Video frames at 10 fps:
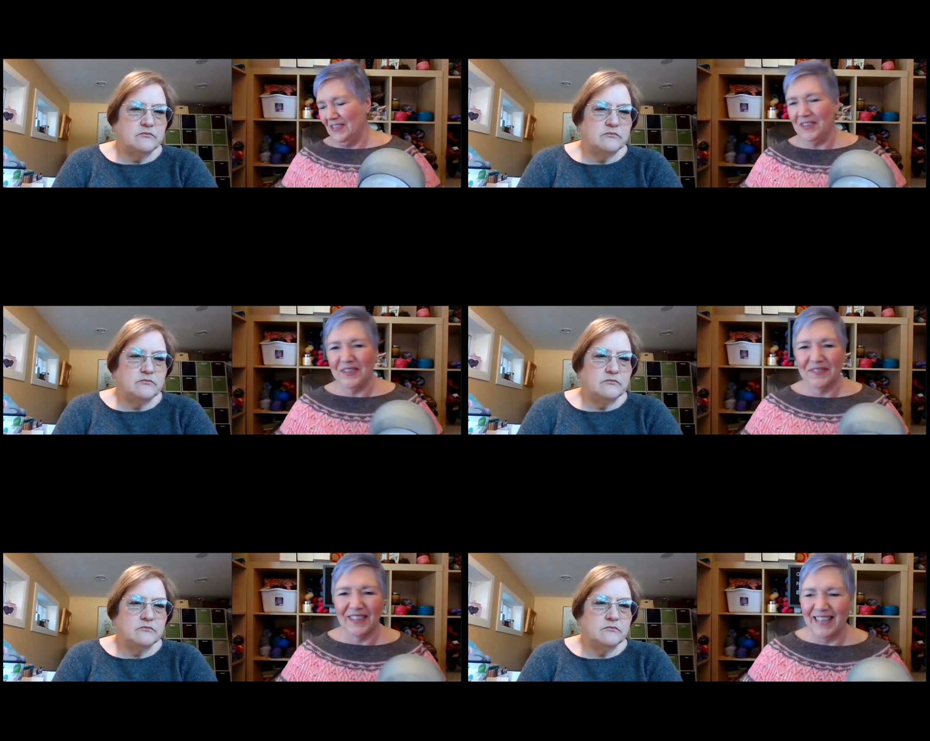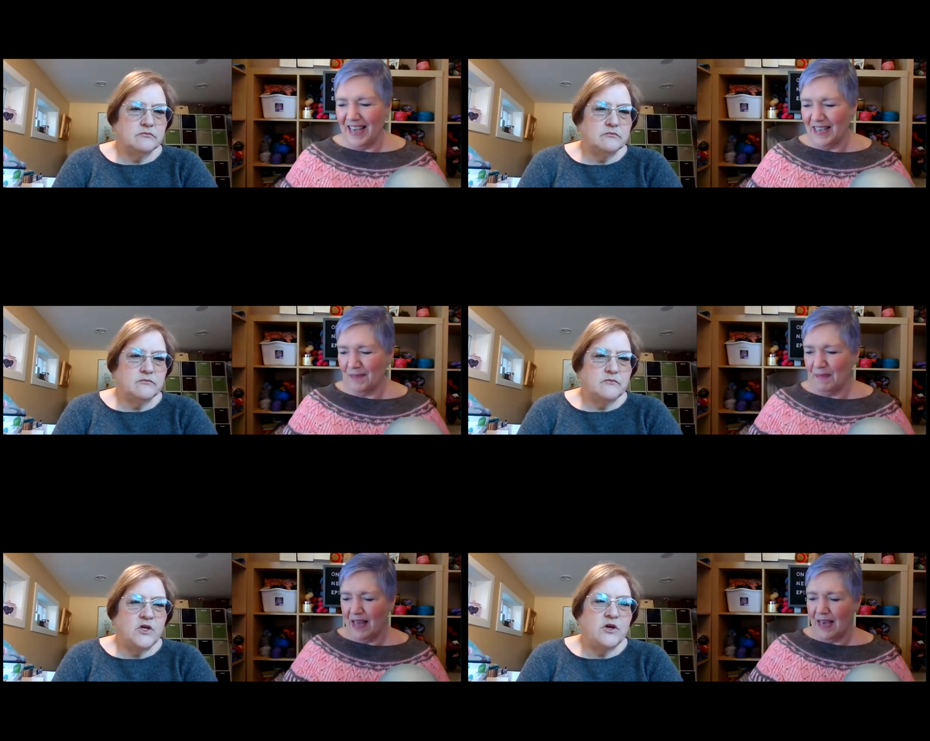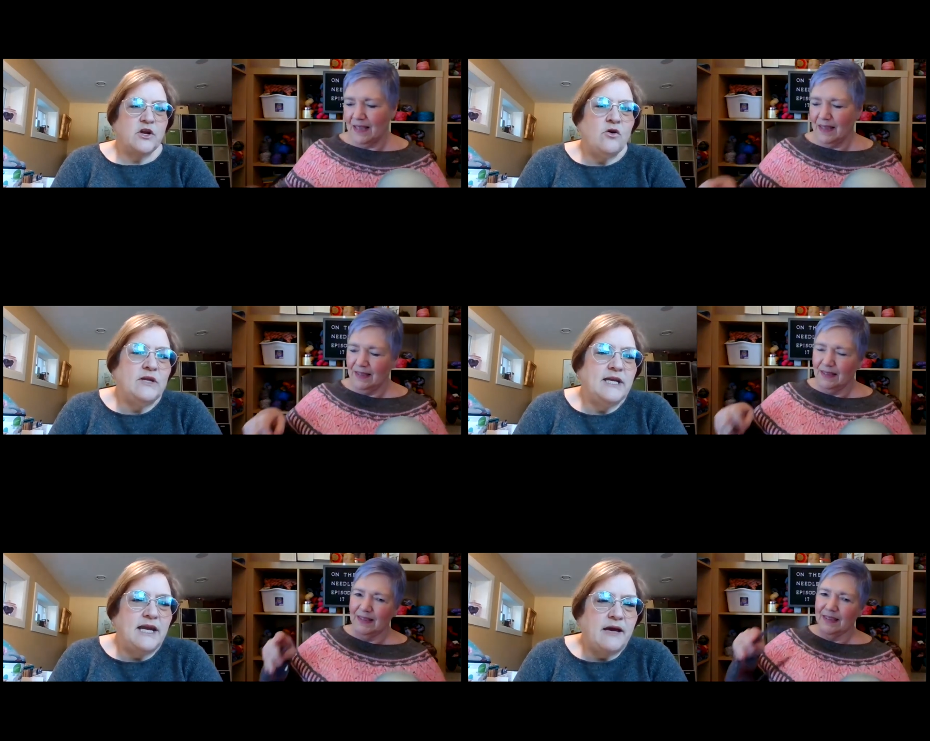Speaker 1: I knew you were gonna ask me you that. You can
Speaker 2: hold
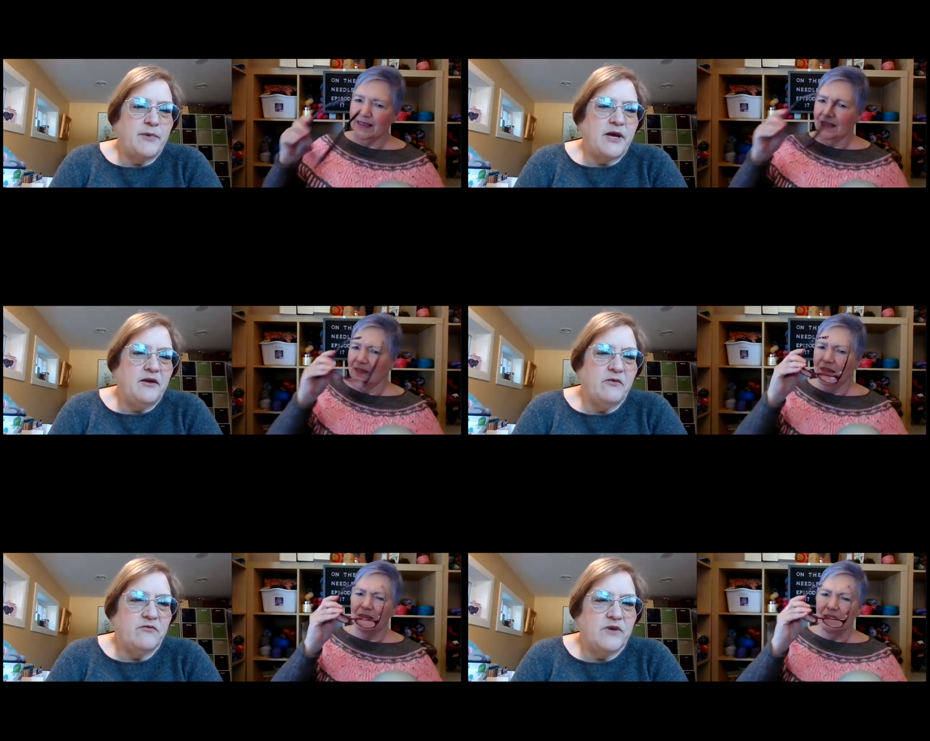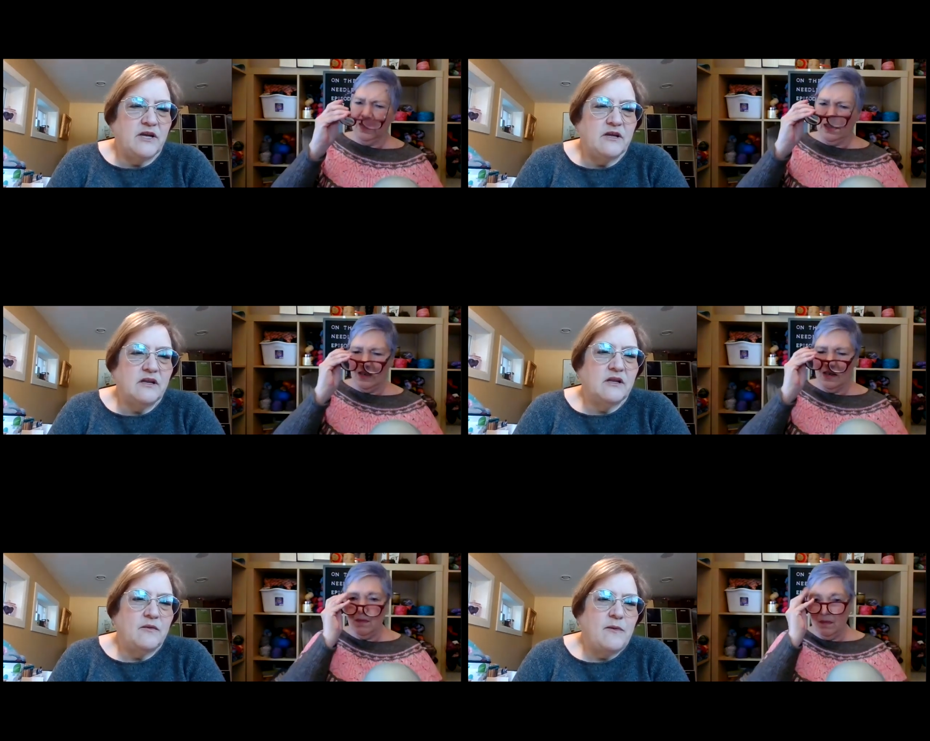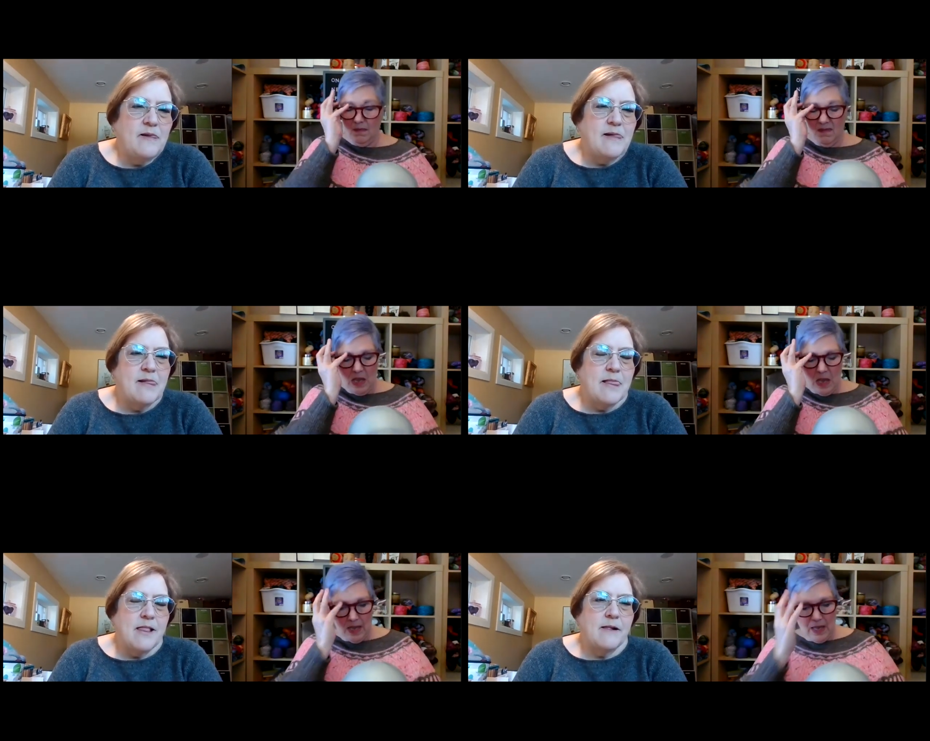it up. I can read it.
Speaker 1: No.
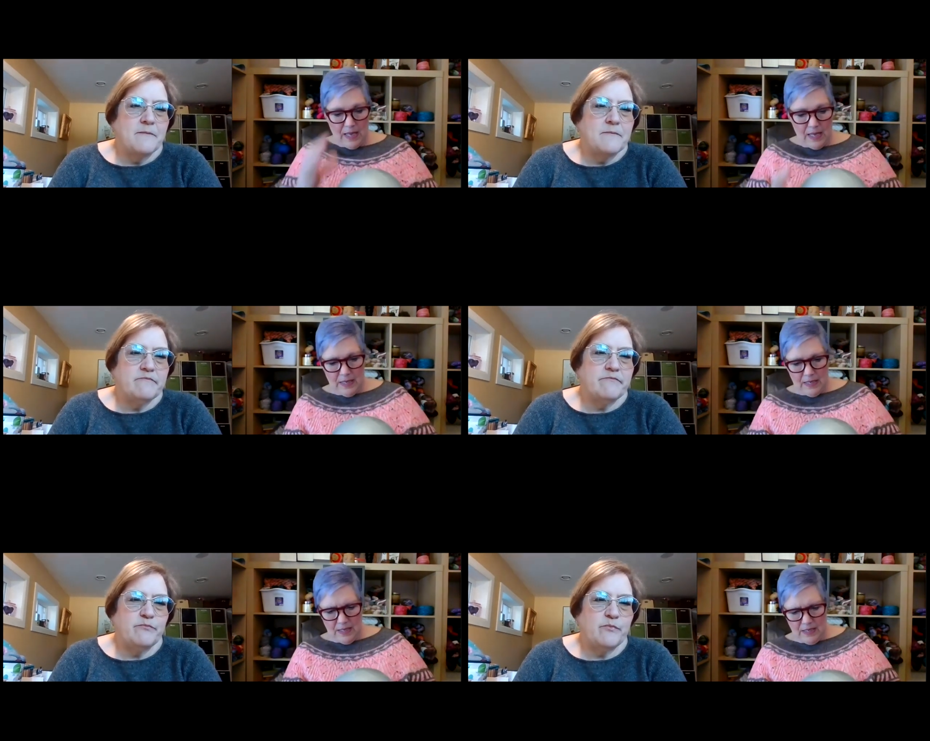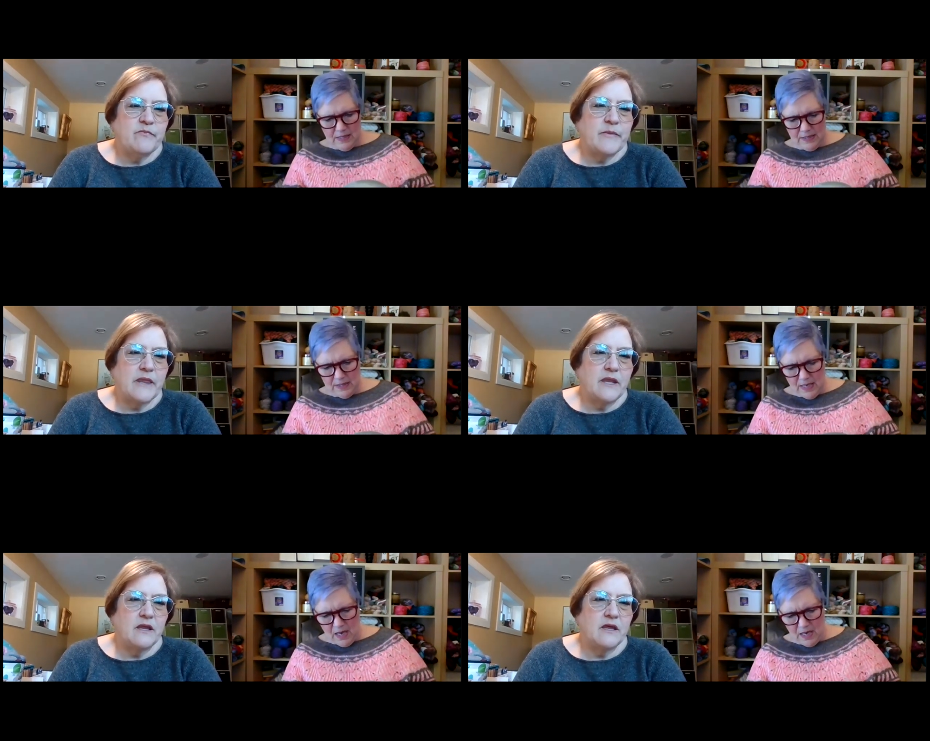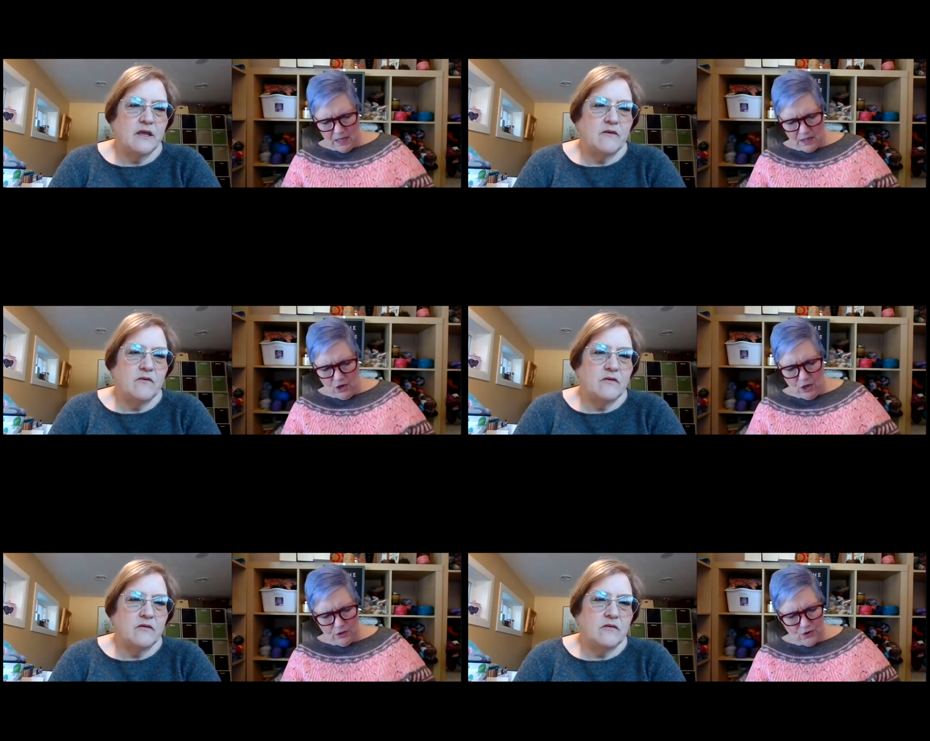It is uh,
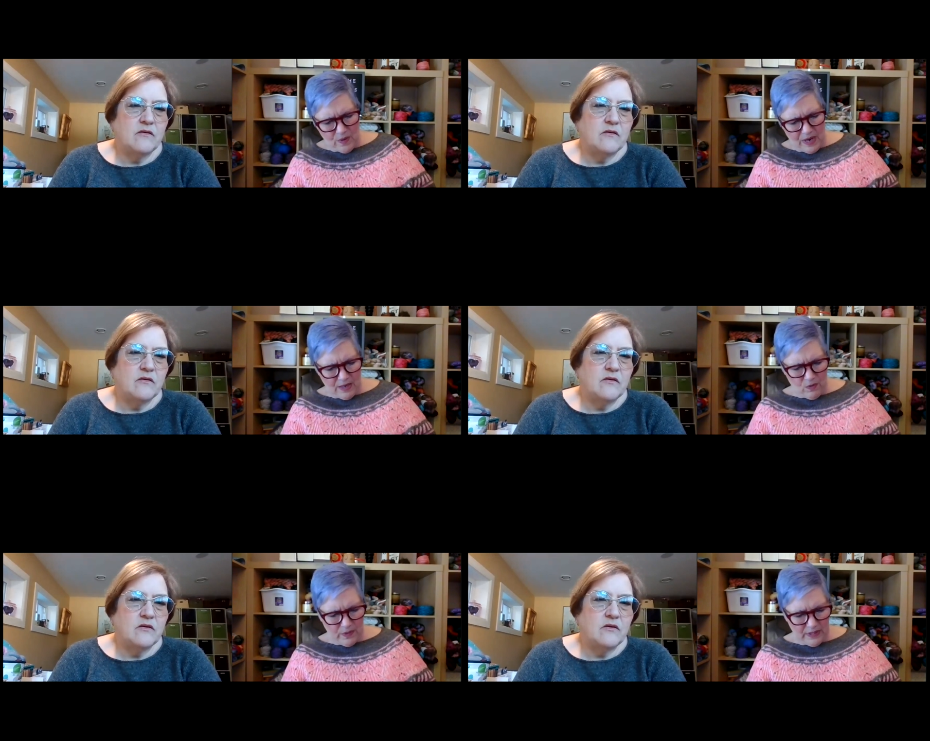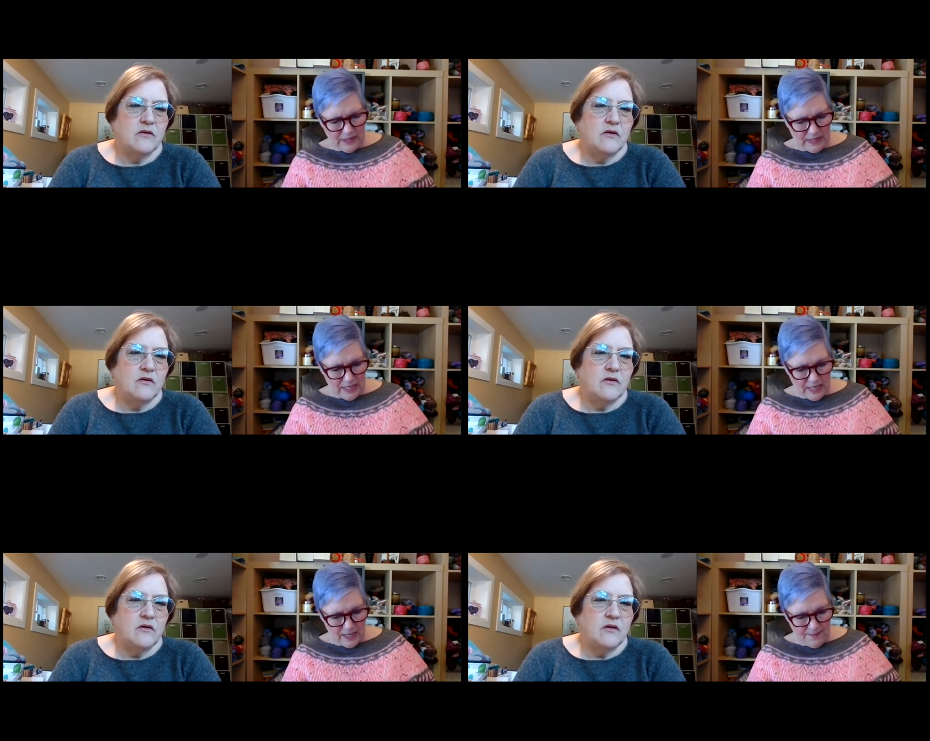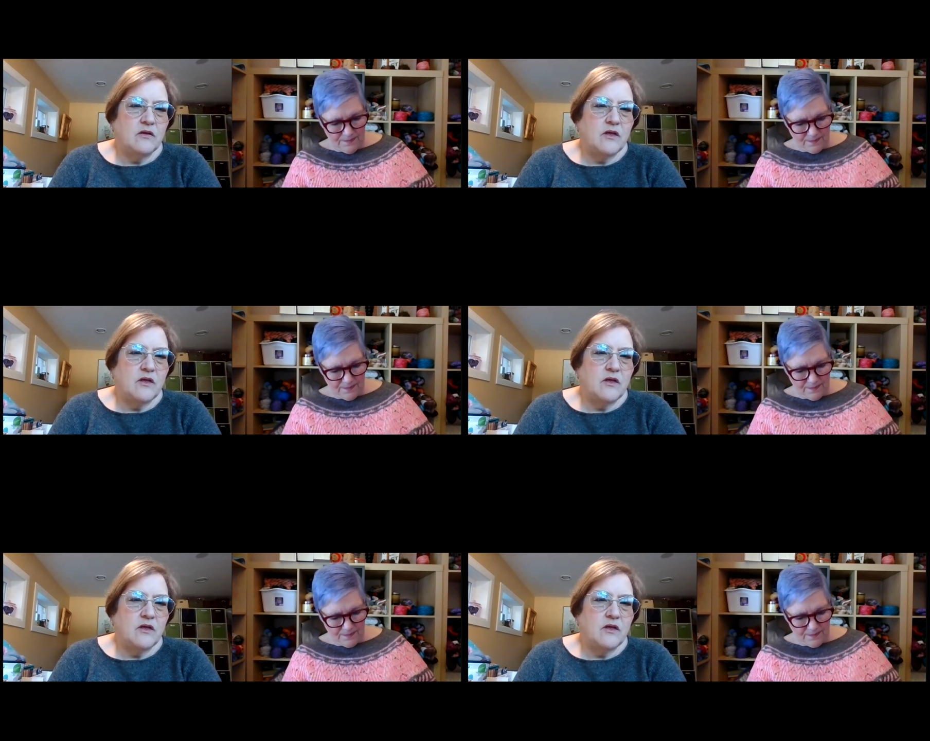called Tranquility.